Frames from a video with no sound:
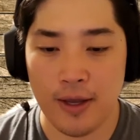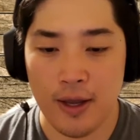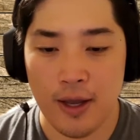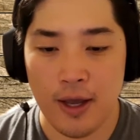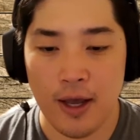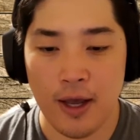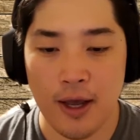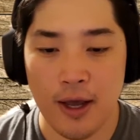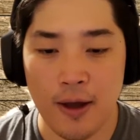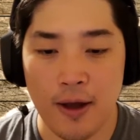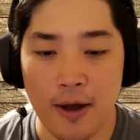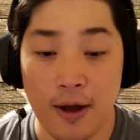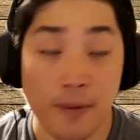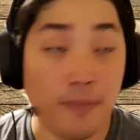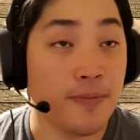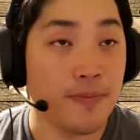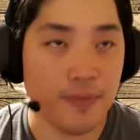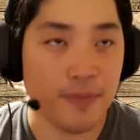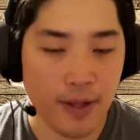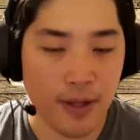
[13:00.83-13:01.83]
Uh,
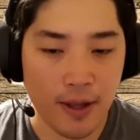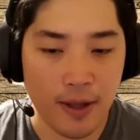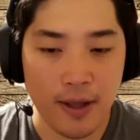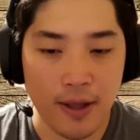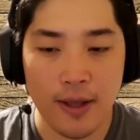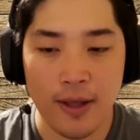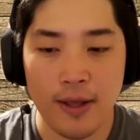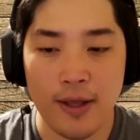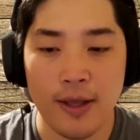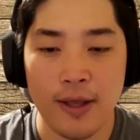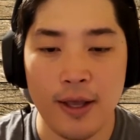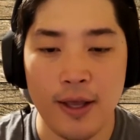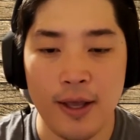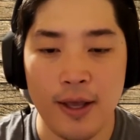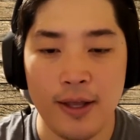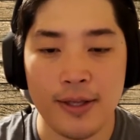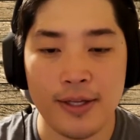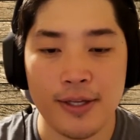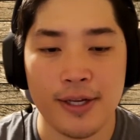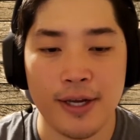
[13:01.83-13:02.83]

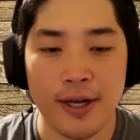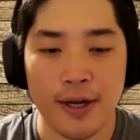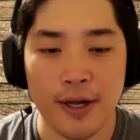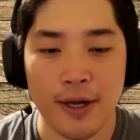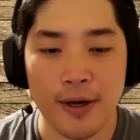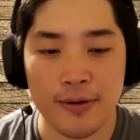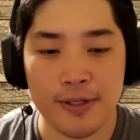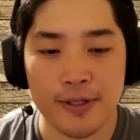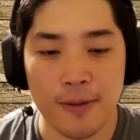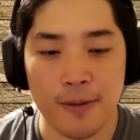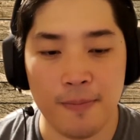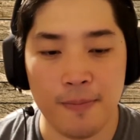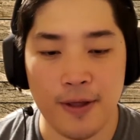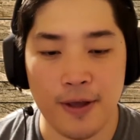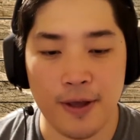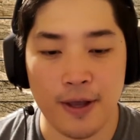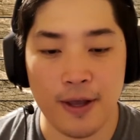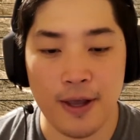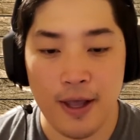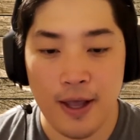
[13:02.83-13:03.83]
it's going to go
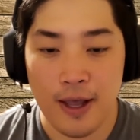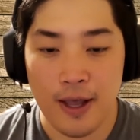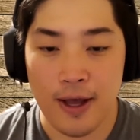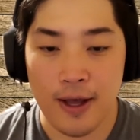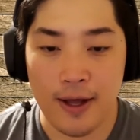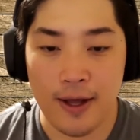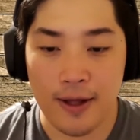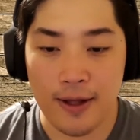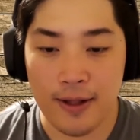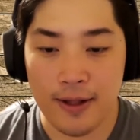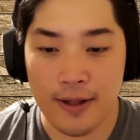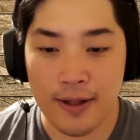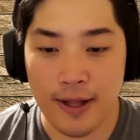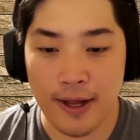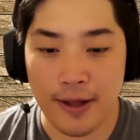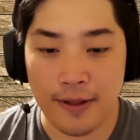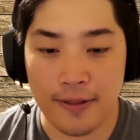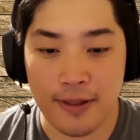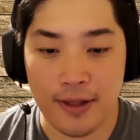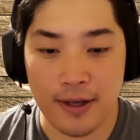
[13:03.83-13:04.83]
something uh,
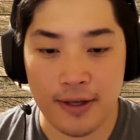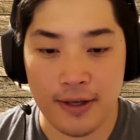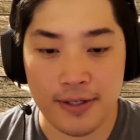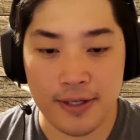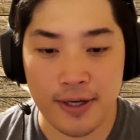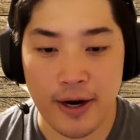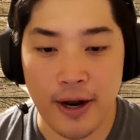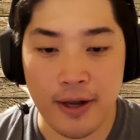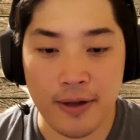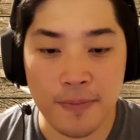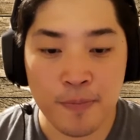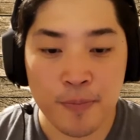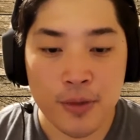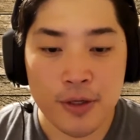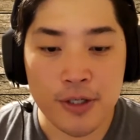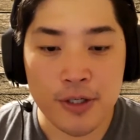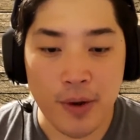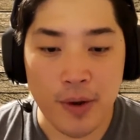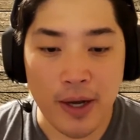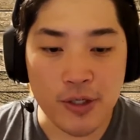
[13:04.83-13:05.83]
like this, all right?
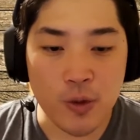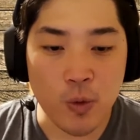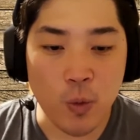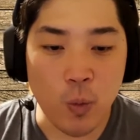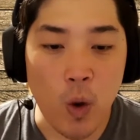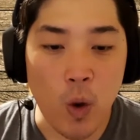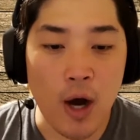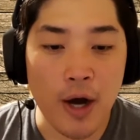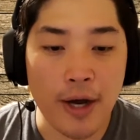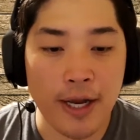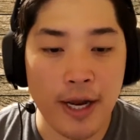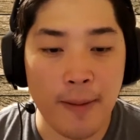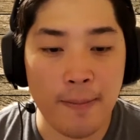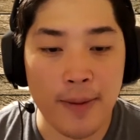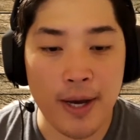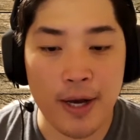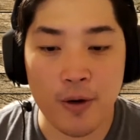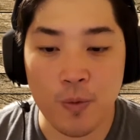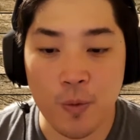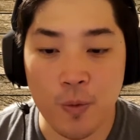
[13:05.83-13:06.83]
So as to walk in a
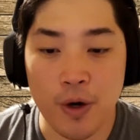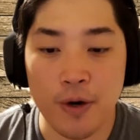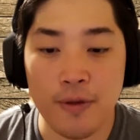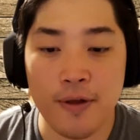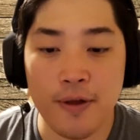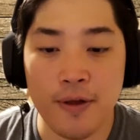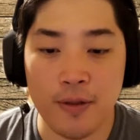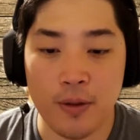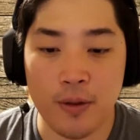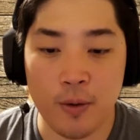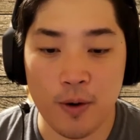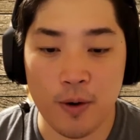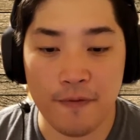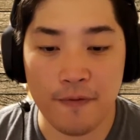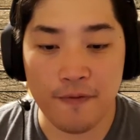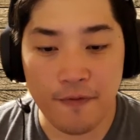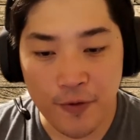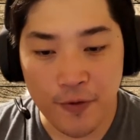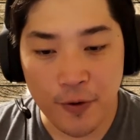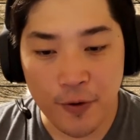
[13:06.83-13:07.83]
manner worthy of the Lord,
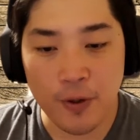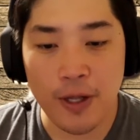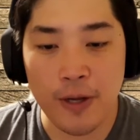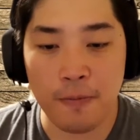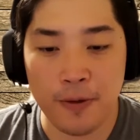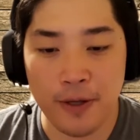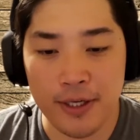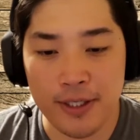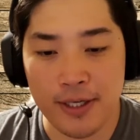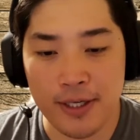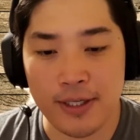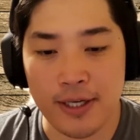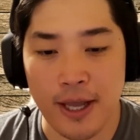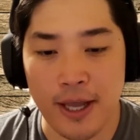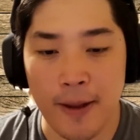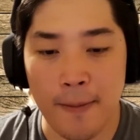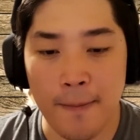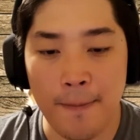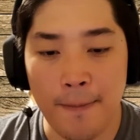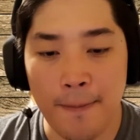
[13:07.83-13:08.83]
fully pleasing to
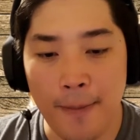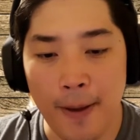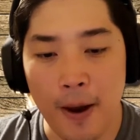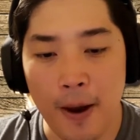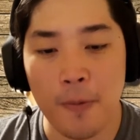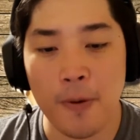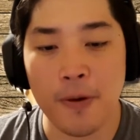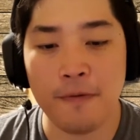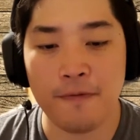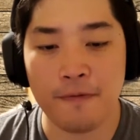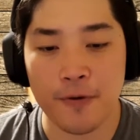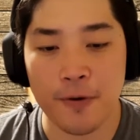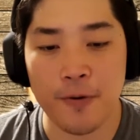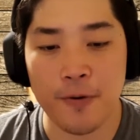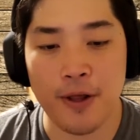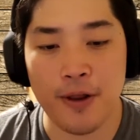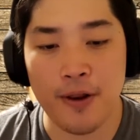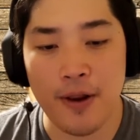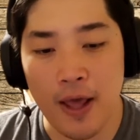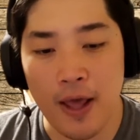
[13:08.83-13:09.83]
Him, bearing
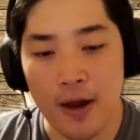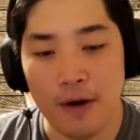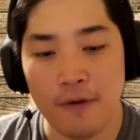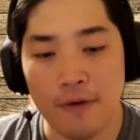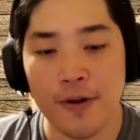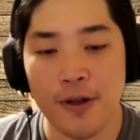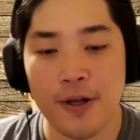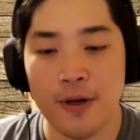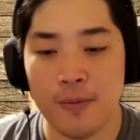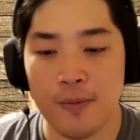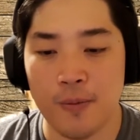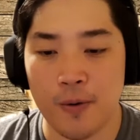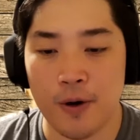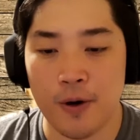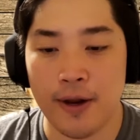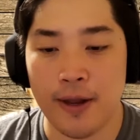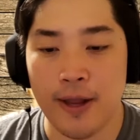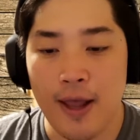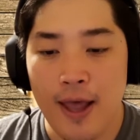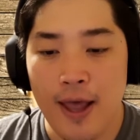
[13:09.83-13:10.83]
fruit in every good
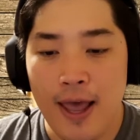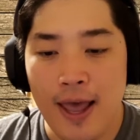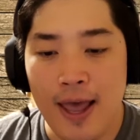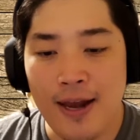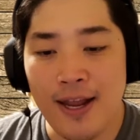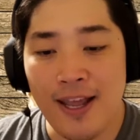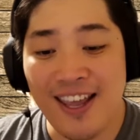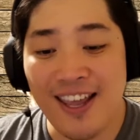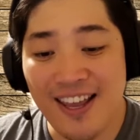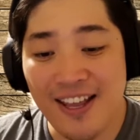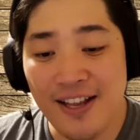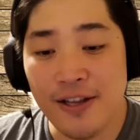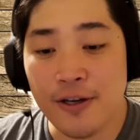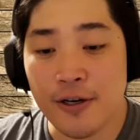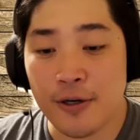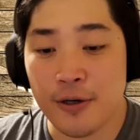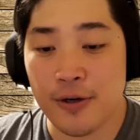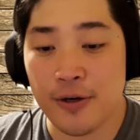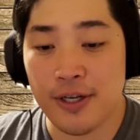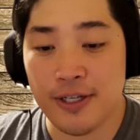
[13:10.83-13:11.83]
work, and
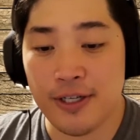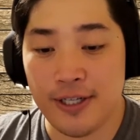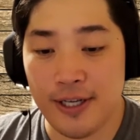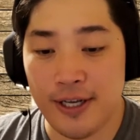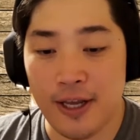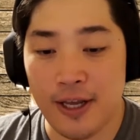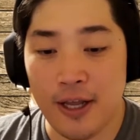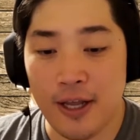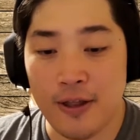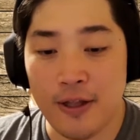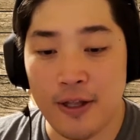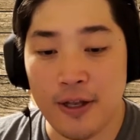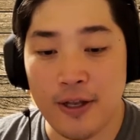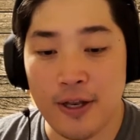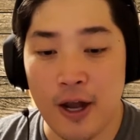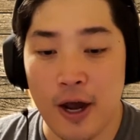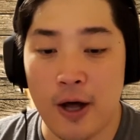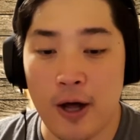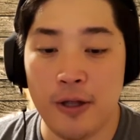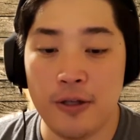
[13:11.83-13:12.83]
increasing in the
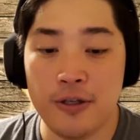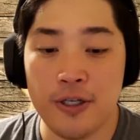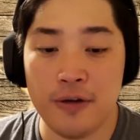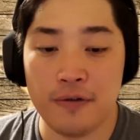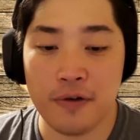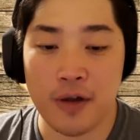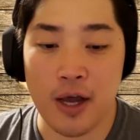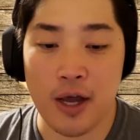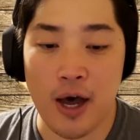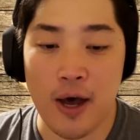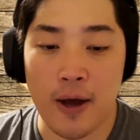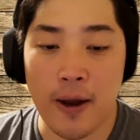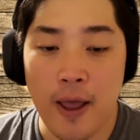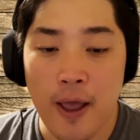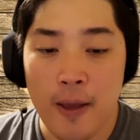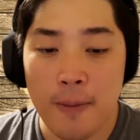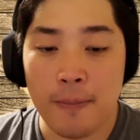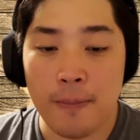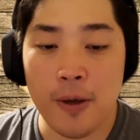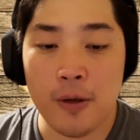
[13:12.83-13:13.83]
knowledge of God,
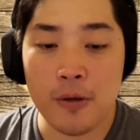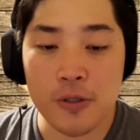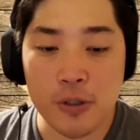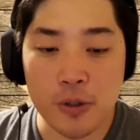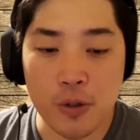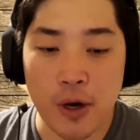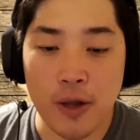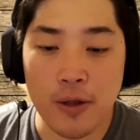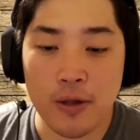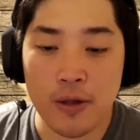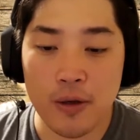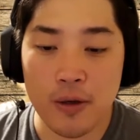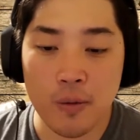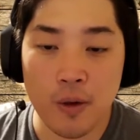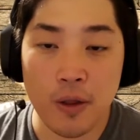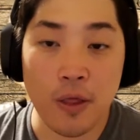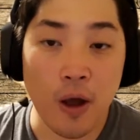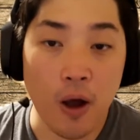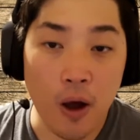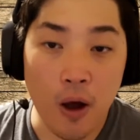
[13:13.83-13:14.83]
being strengthened
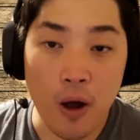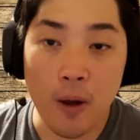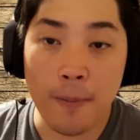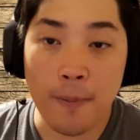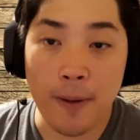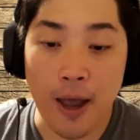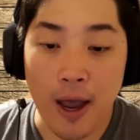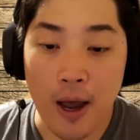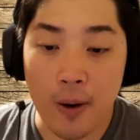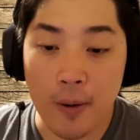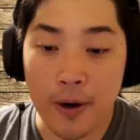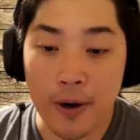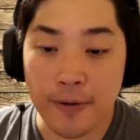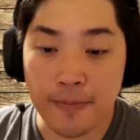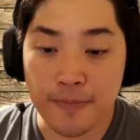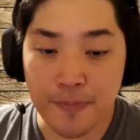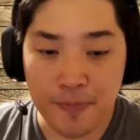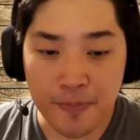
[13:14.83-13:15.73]
with all power